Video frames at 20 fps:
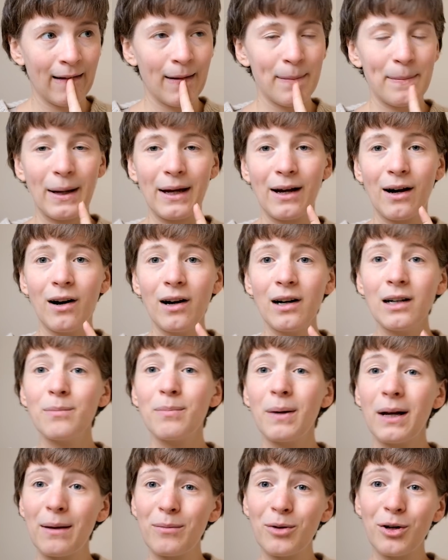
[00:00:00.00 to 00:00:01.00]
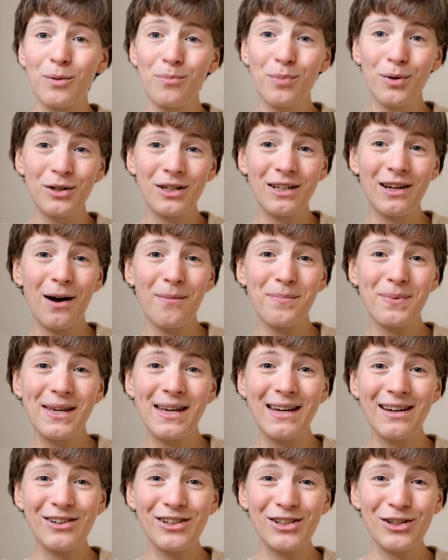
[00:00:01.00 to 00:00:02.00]
by heart, but I'm going to put it up
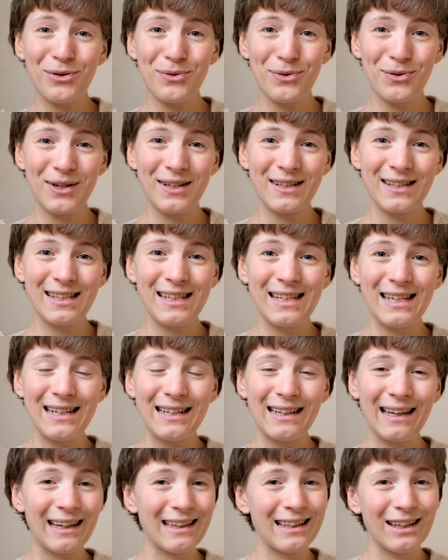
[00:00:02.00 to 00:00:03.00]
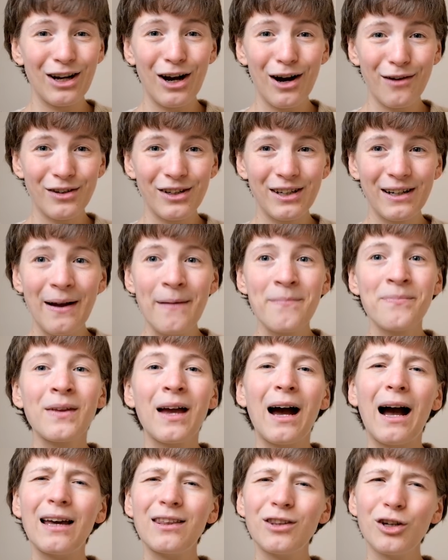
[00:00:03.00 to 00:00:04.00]
here so you can see like the cover.
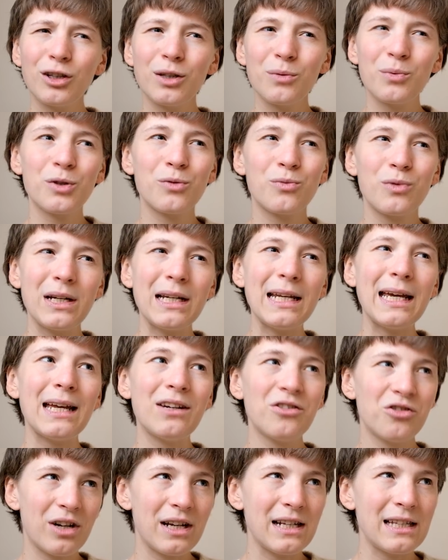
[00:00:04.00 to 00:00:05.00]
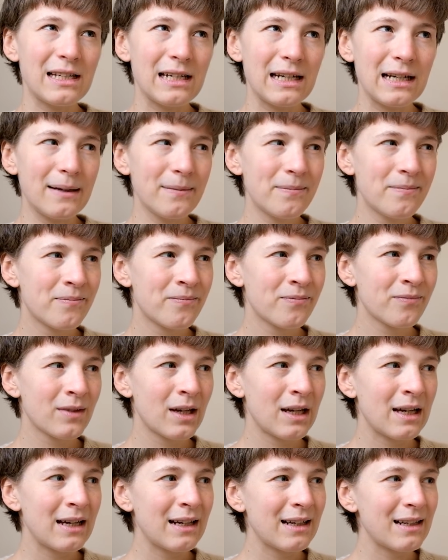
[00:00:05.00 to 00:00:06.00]
I thought it was really interesting.
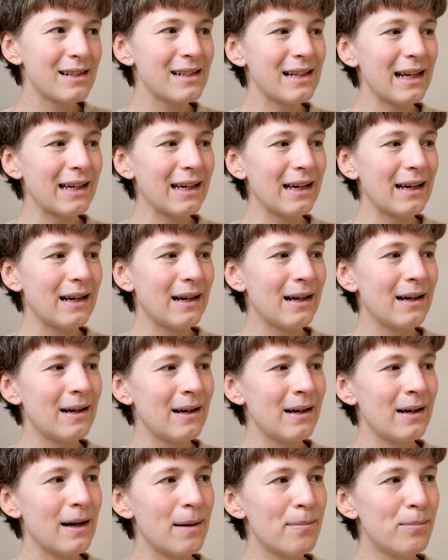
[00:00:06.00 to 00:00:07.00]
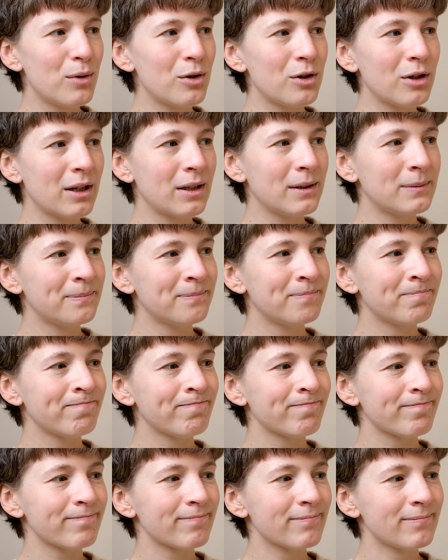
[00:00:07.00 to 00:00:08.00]
It's like a book
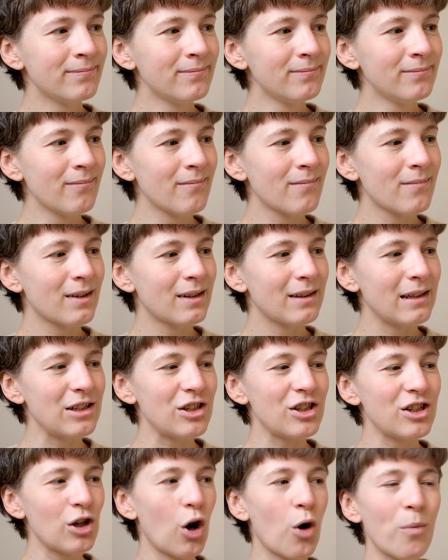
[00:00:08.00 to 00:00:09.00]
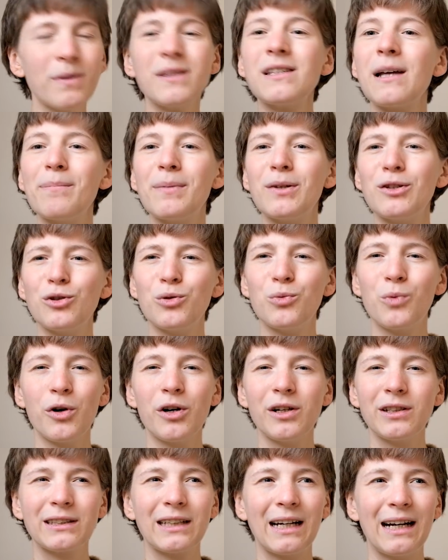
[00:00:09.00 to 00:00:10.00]
that just opens up a new
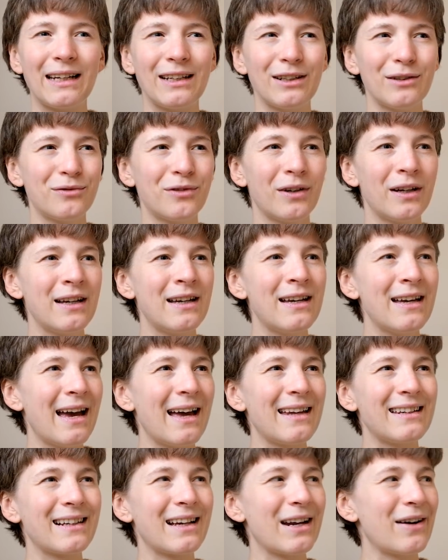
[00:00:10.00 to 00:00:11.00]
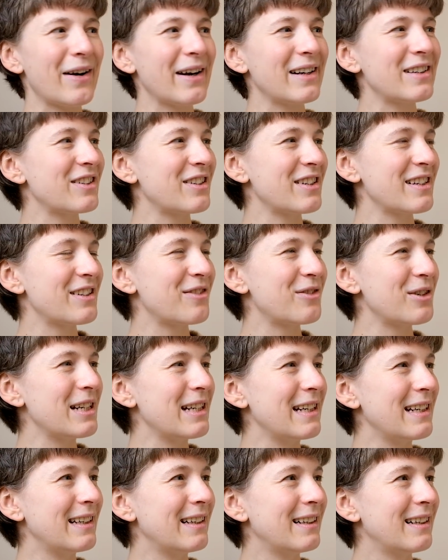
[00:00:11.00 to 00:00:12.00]
world, kind of. And the character is
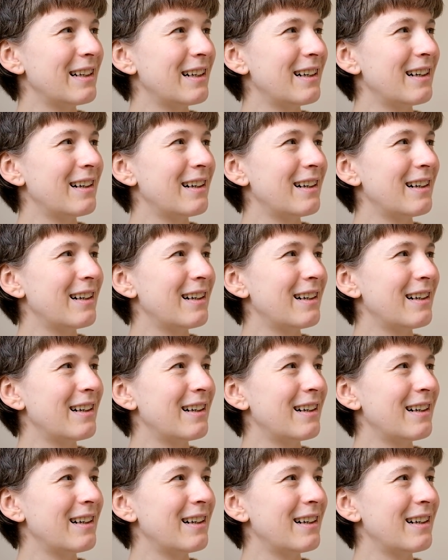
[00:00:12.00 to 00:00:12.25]
really,